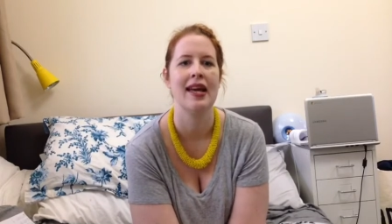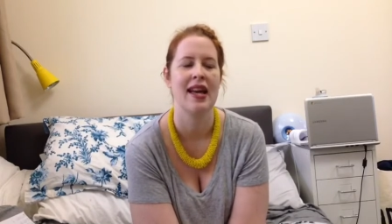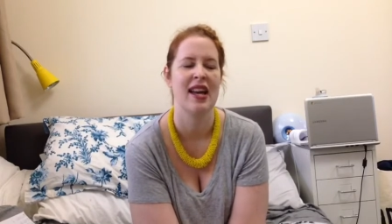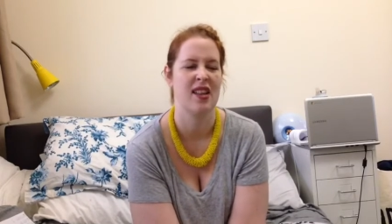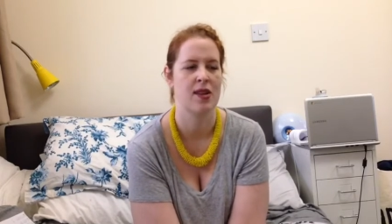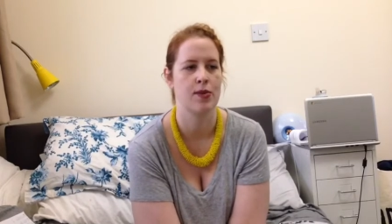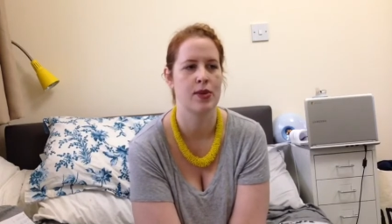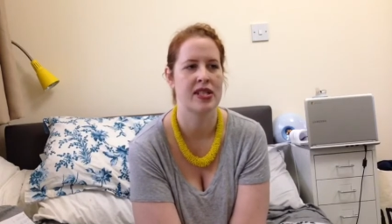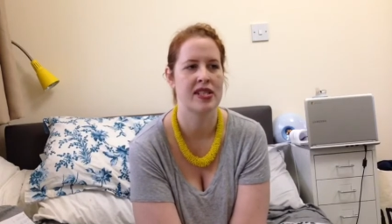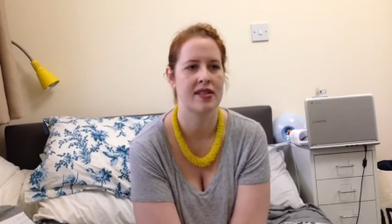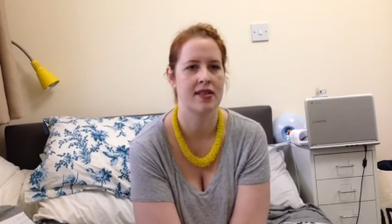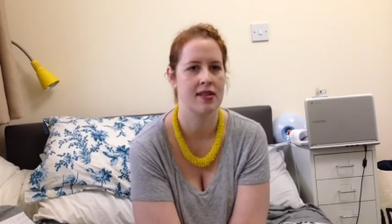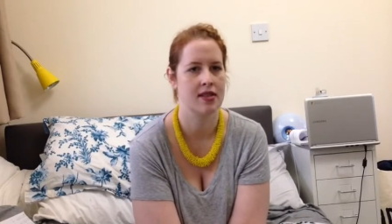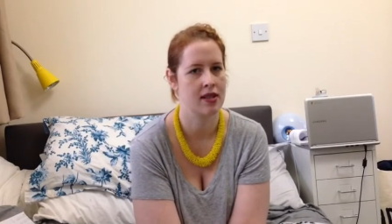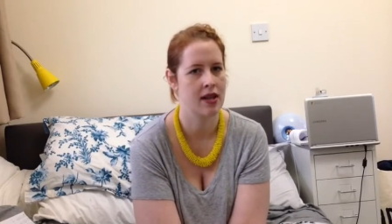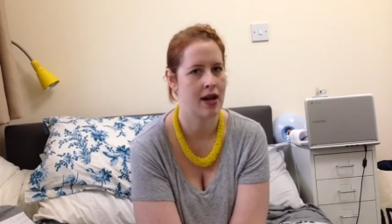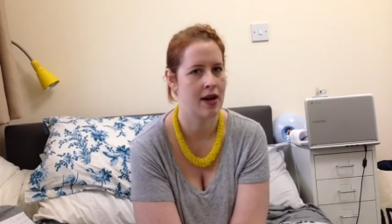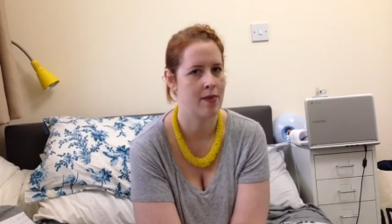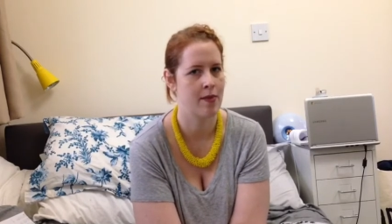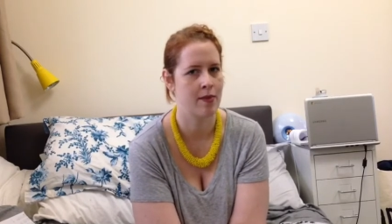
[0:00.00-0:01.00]
and the rest of the
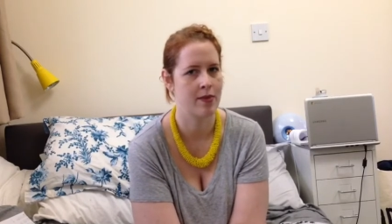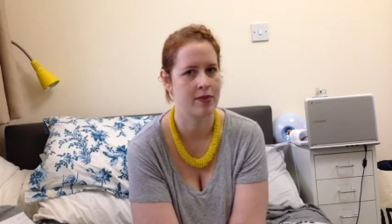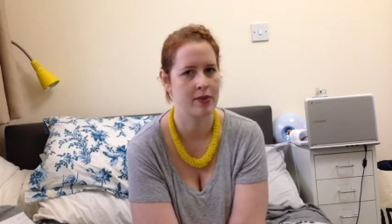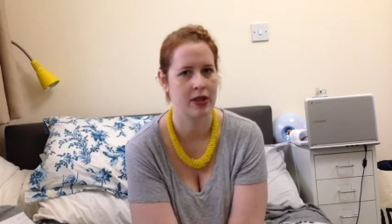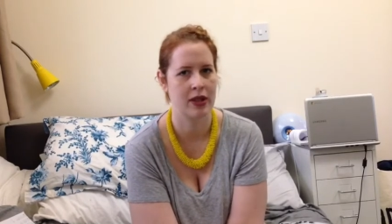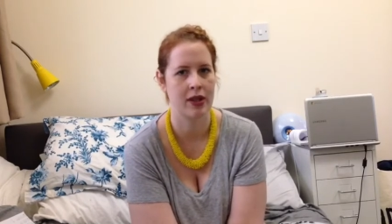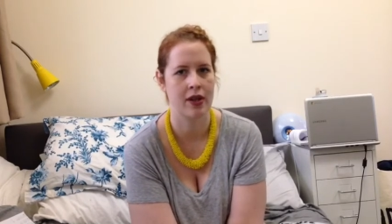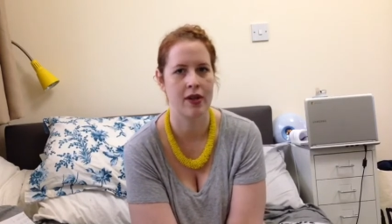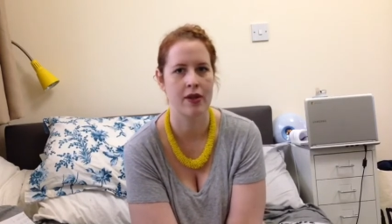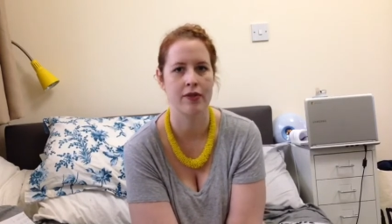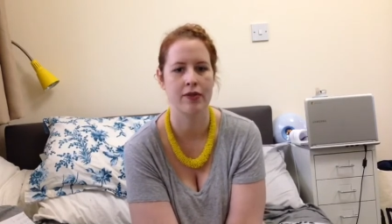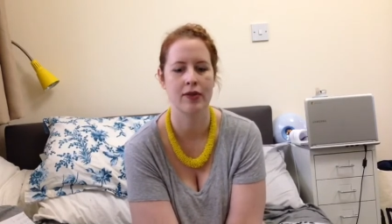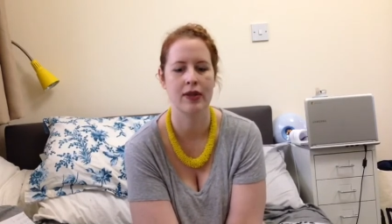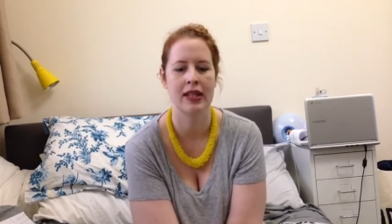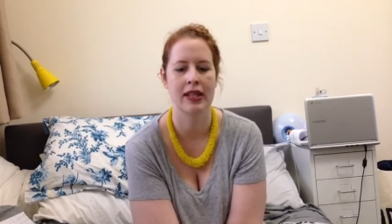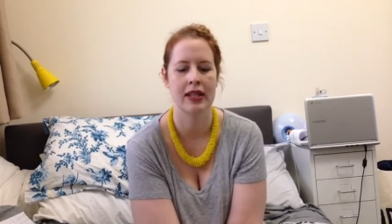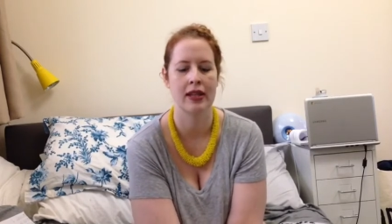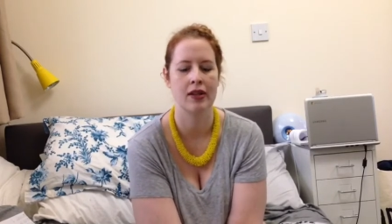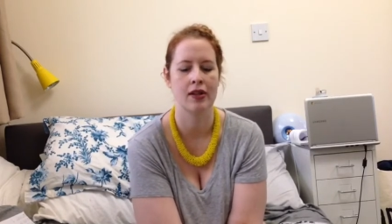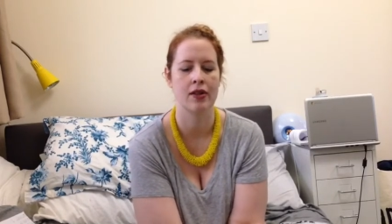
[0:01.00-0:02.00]
time, you know,
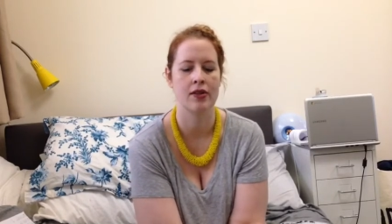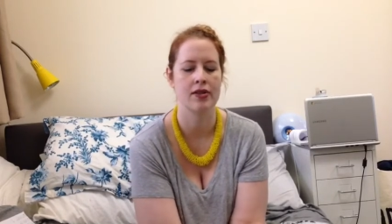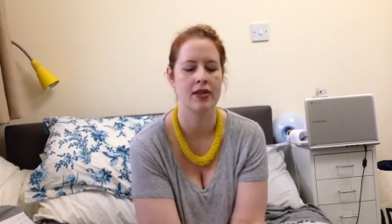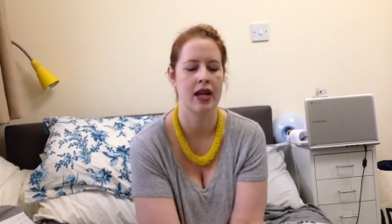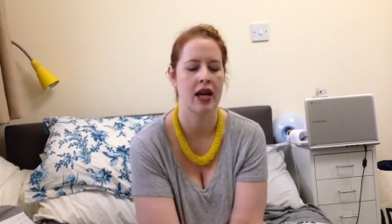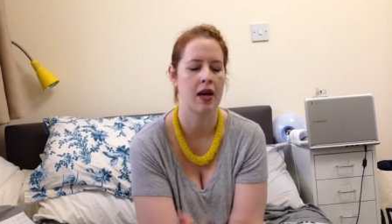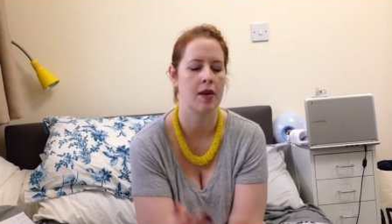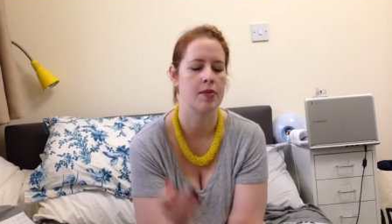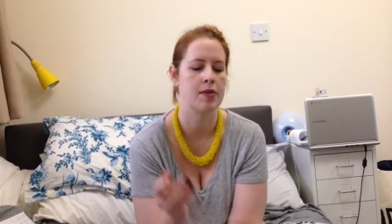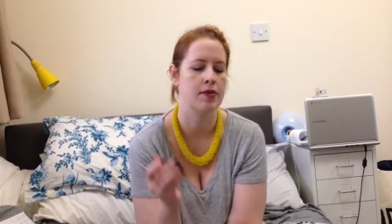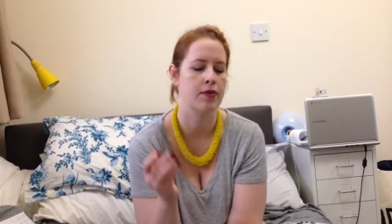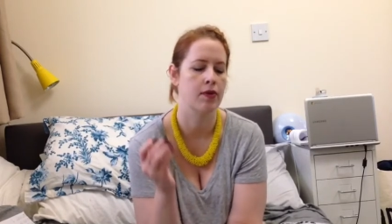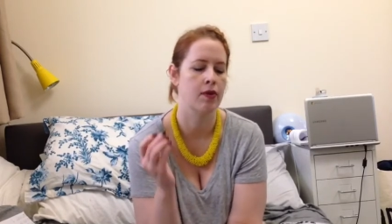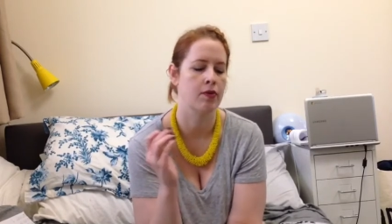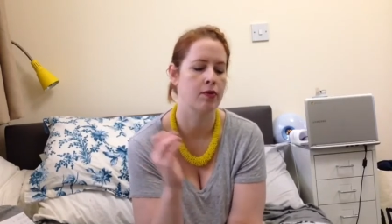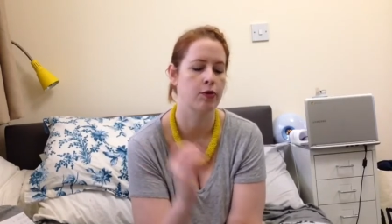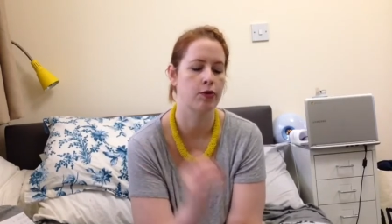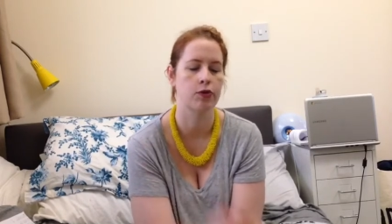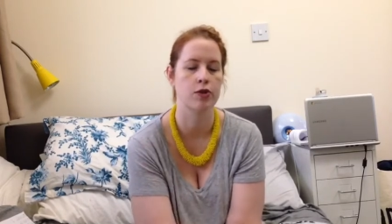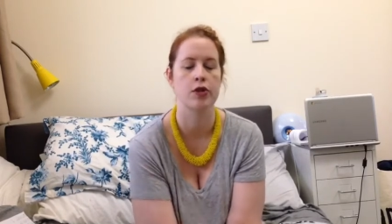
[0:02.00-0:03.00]
getting those carbs
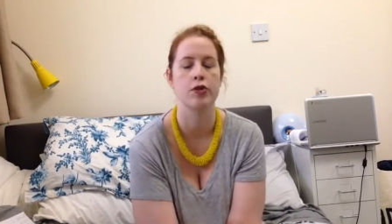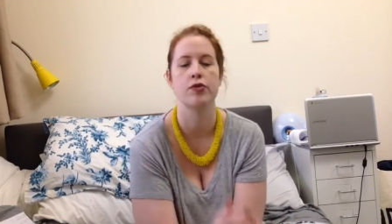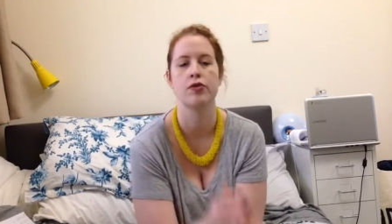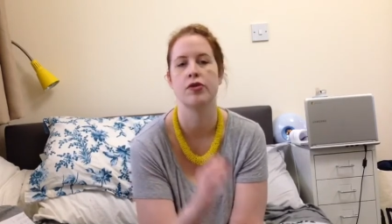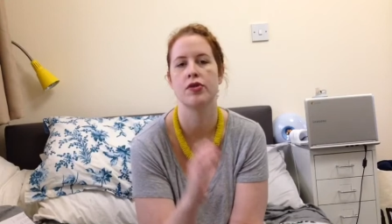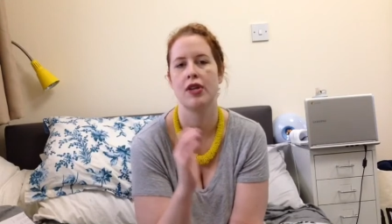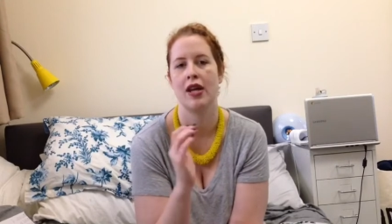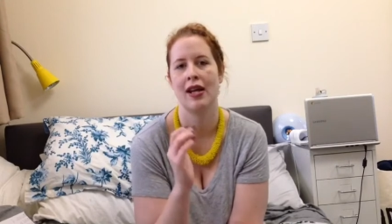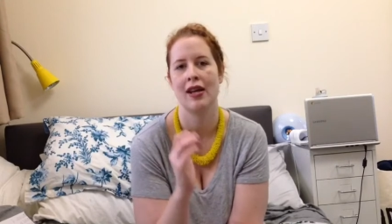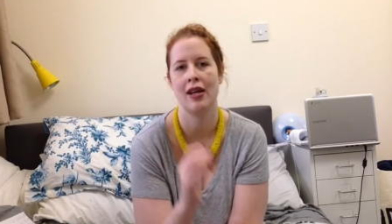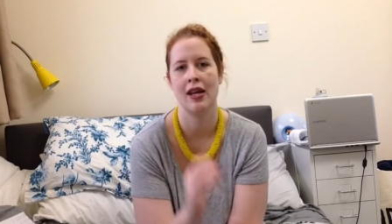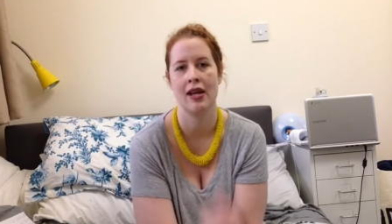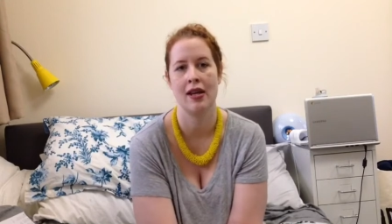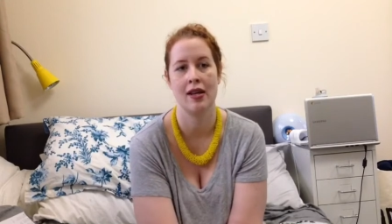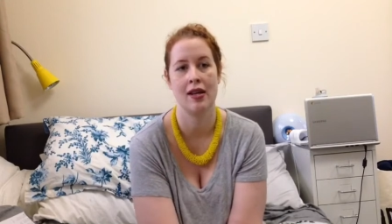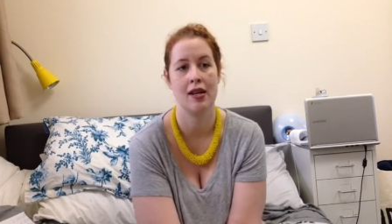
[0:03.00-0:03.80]
from fruit, uh,